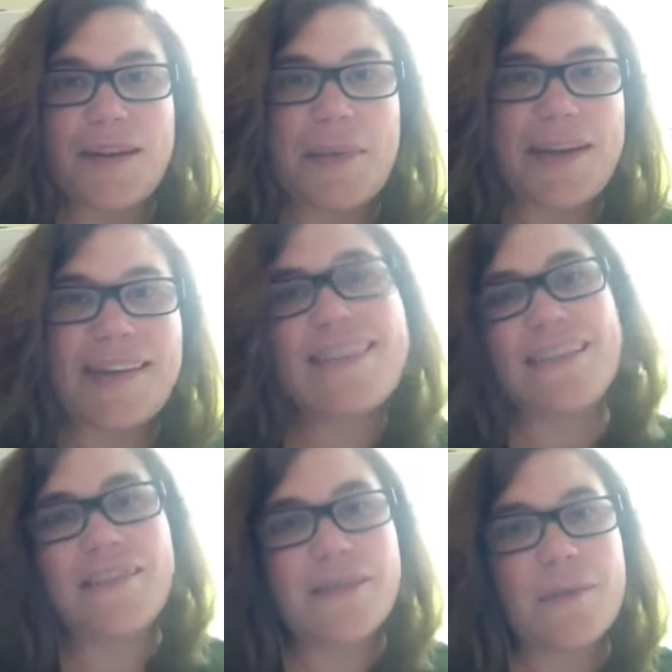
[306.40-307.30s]
anybody
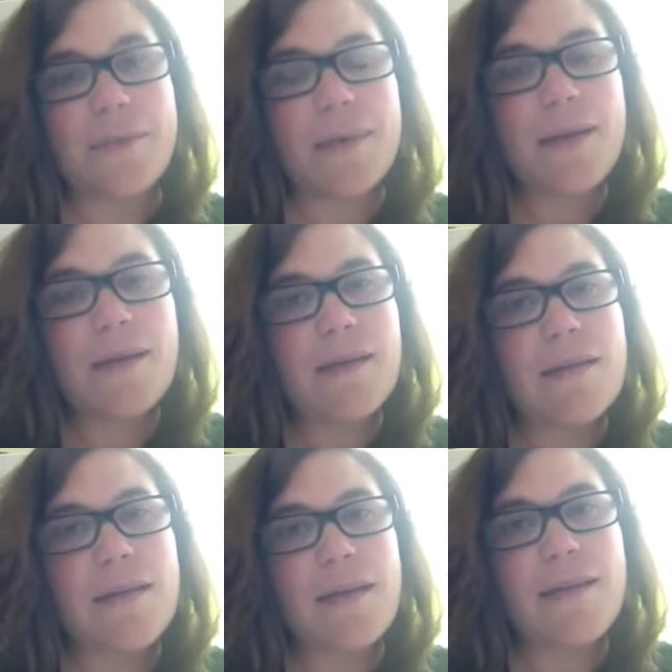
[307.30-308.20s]
tells them
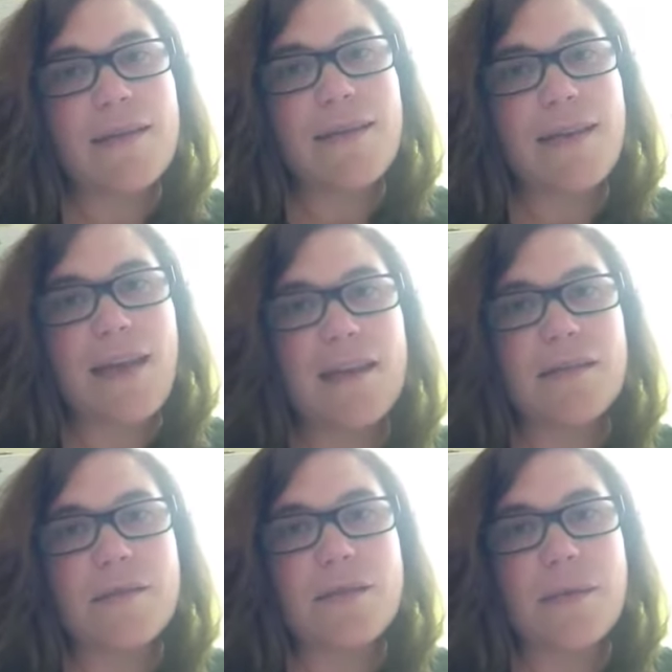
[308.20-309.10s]
that they
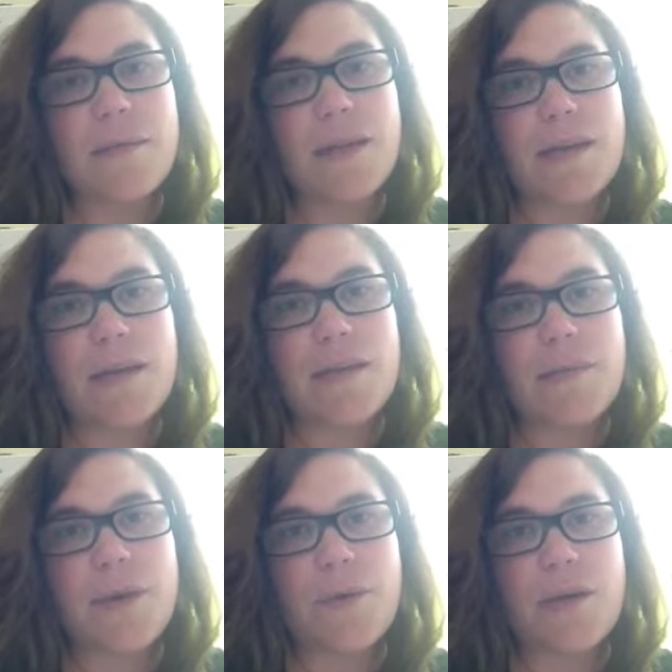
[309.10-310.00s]
can't do something and let
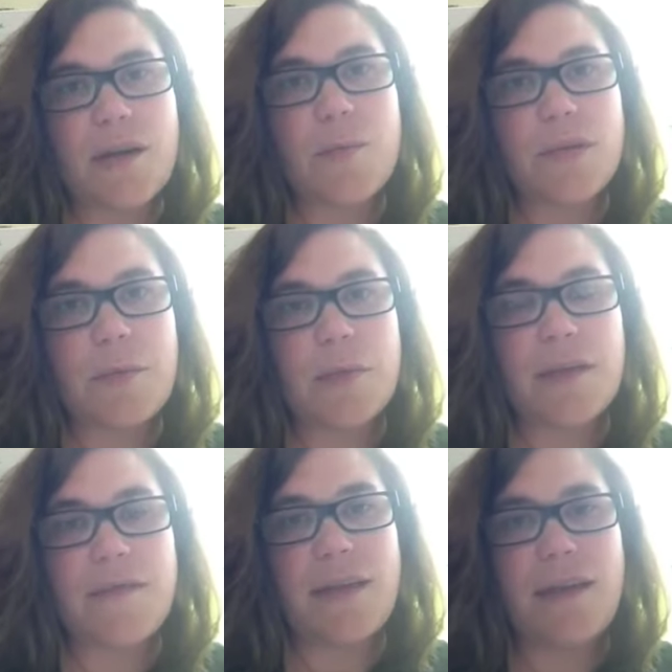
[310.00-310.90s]
them know that I really
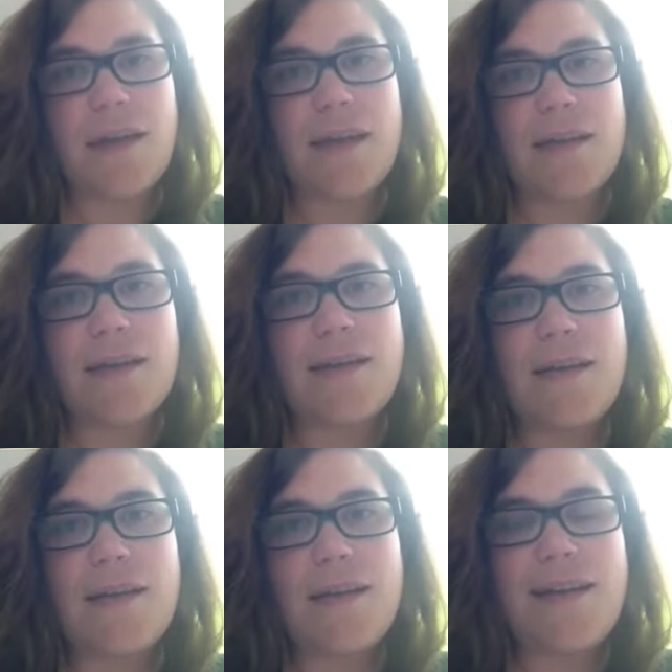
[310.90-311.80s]
believe they can.
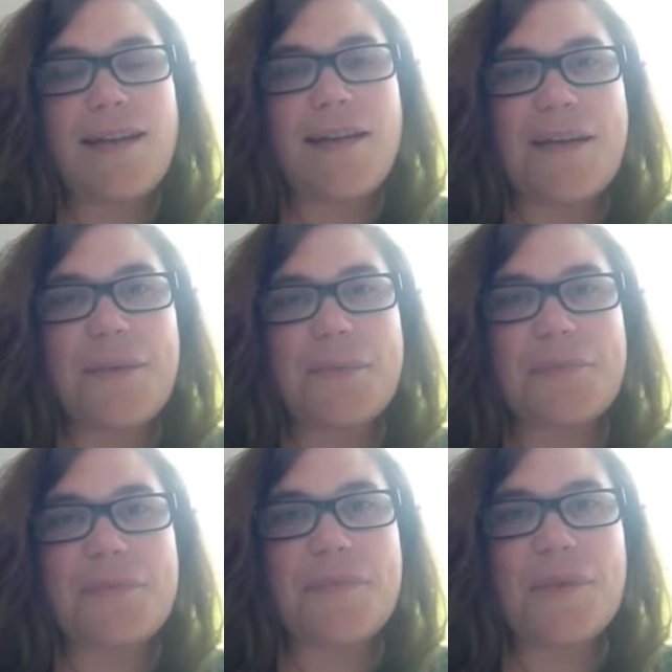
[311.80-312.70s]
Um,
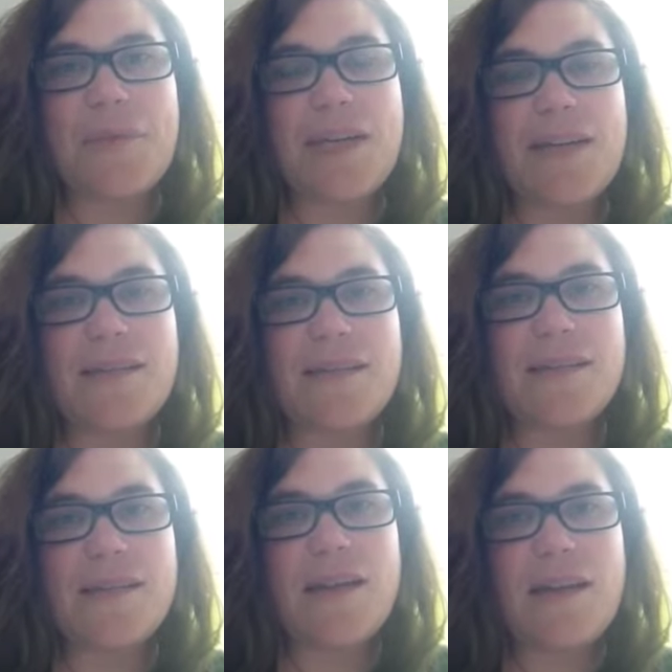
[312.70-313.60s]

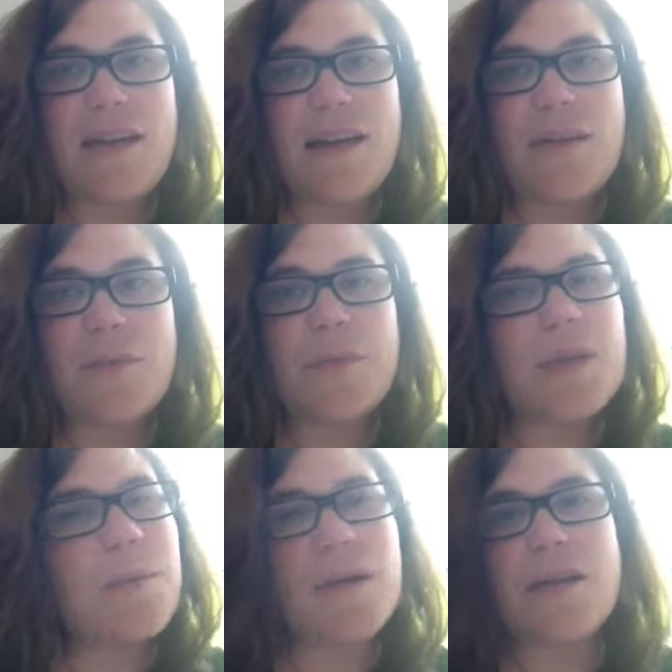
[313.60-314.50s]
because I don't
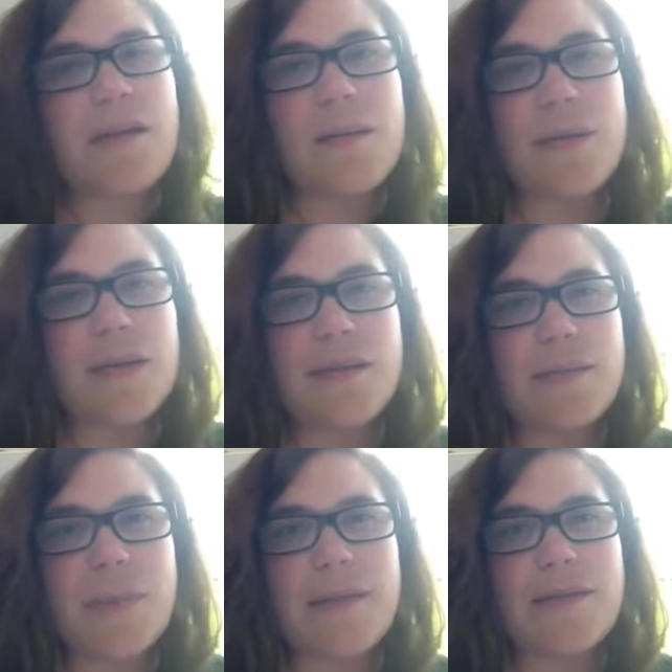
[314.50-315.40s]
really want anybody to
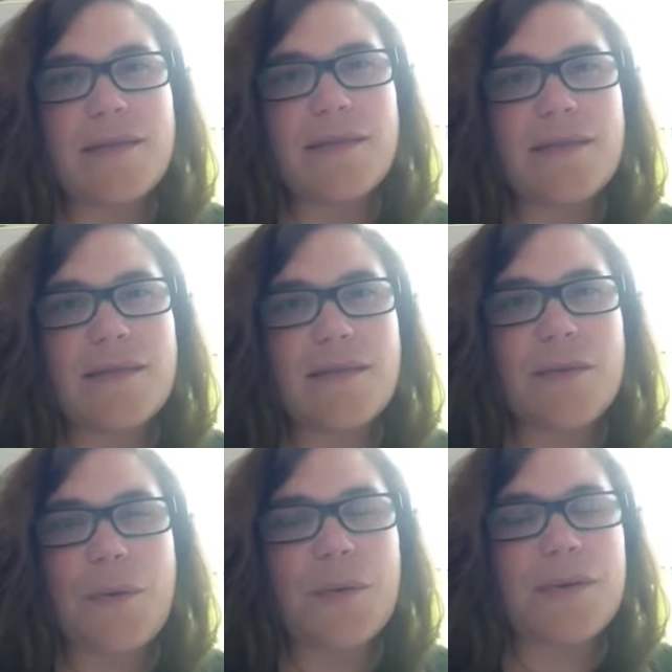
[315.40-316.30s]
spend their
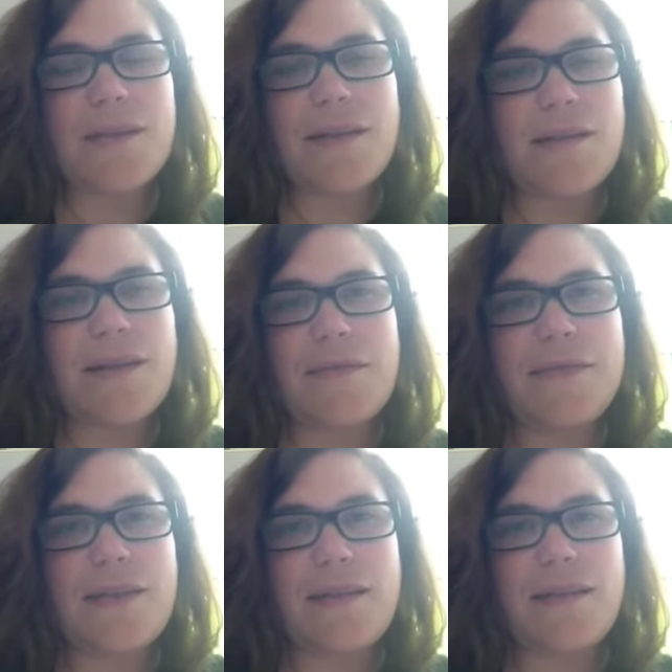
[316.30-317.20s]
whole entire life
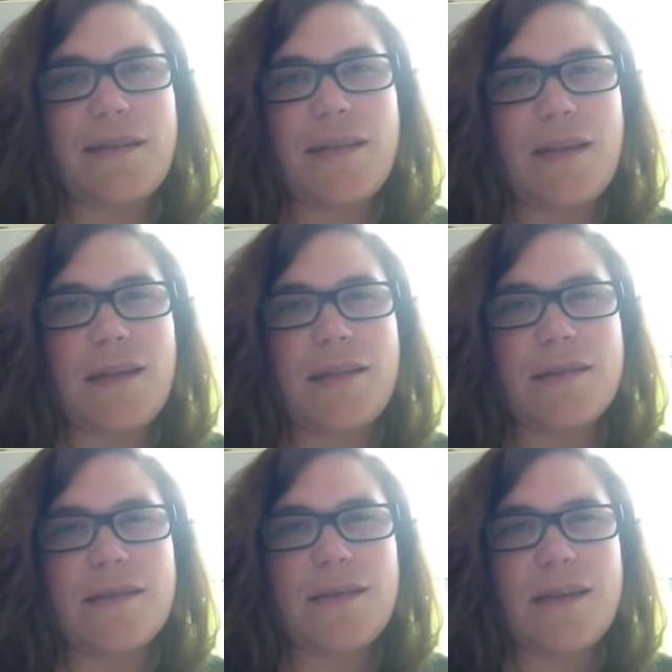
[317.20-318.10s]
thinking that they
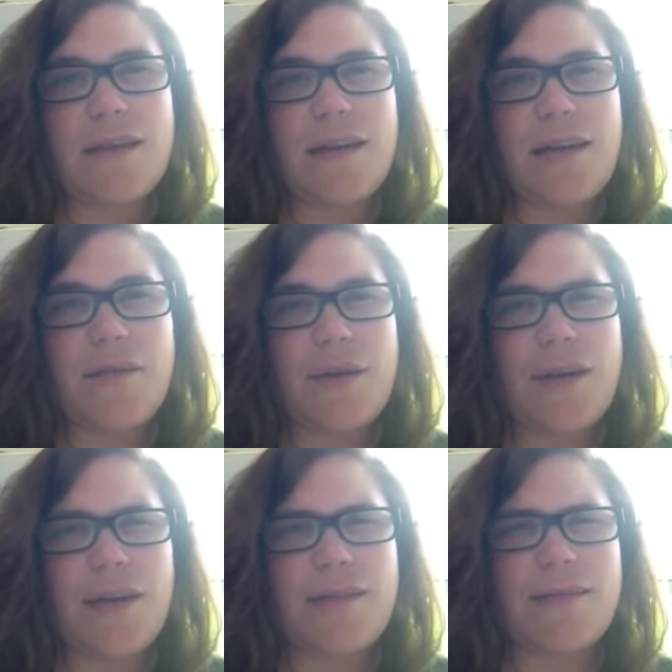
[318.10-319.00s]
can't ever
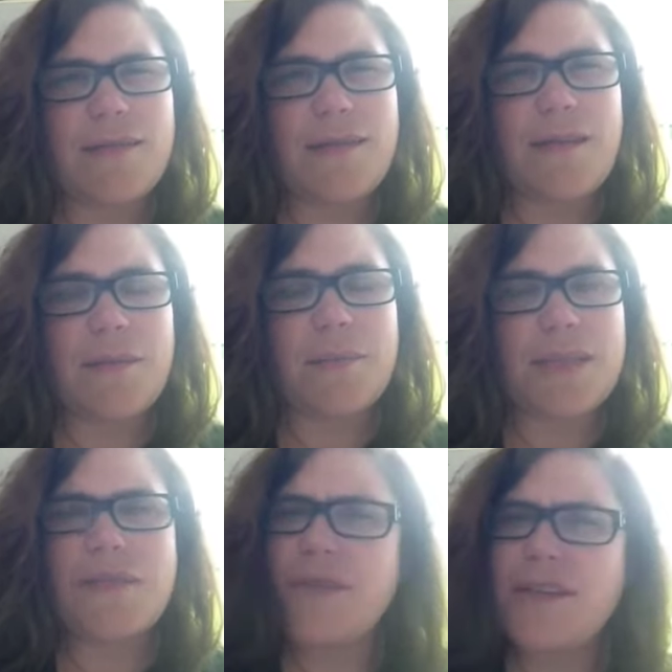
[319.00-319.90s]
again. Um,
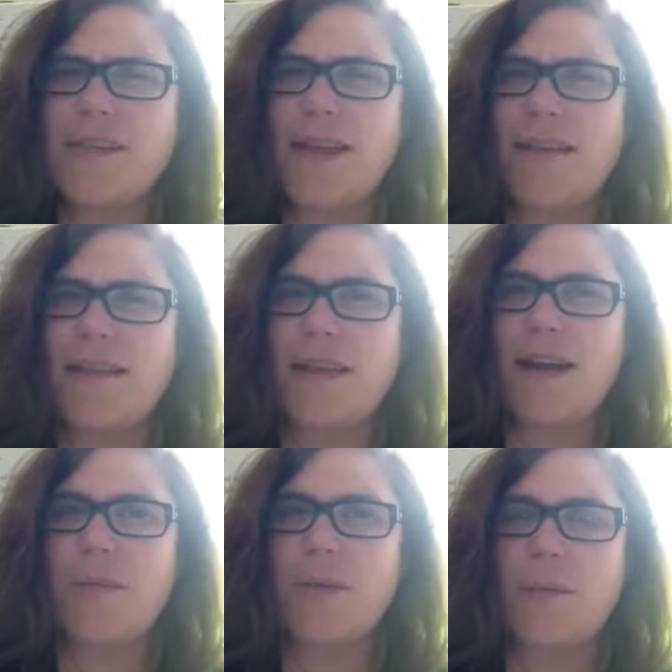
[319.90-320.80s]
it's very sad that
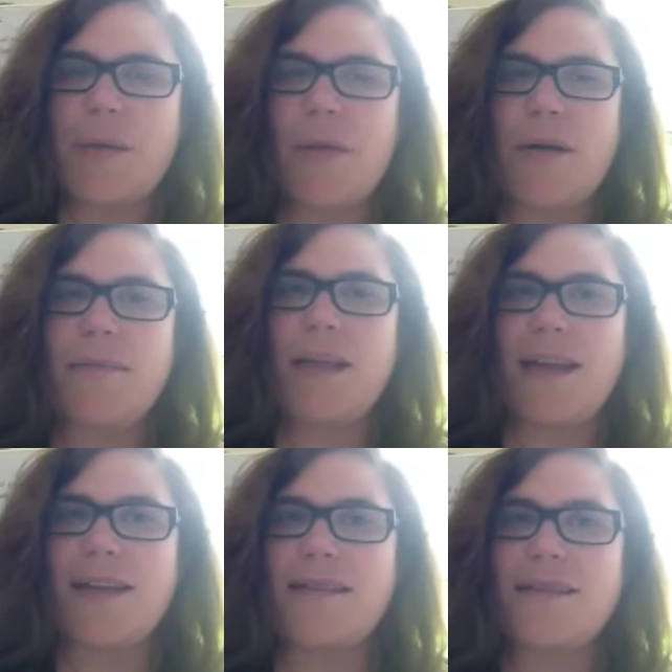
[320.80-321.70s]
that happened to my mom,
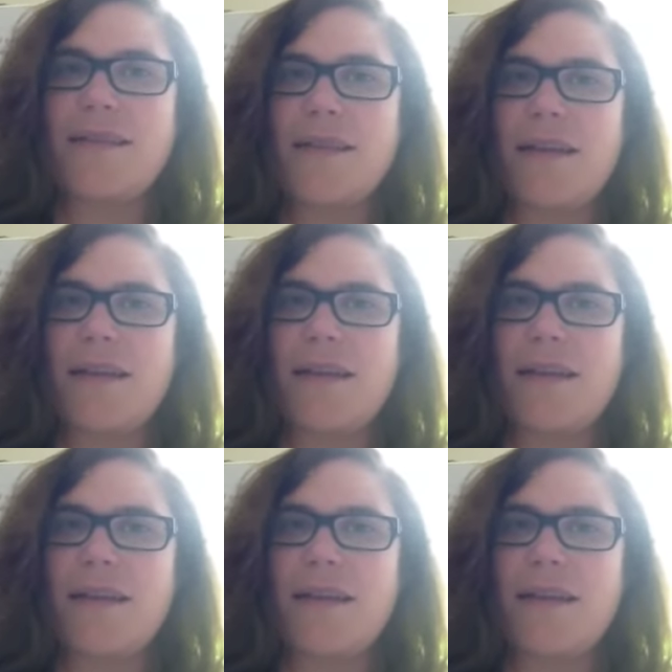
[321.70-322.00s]
and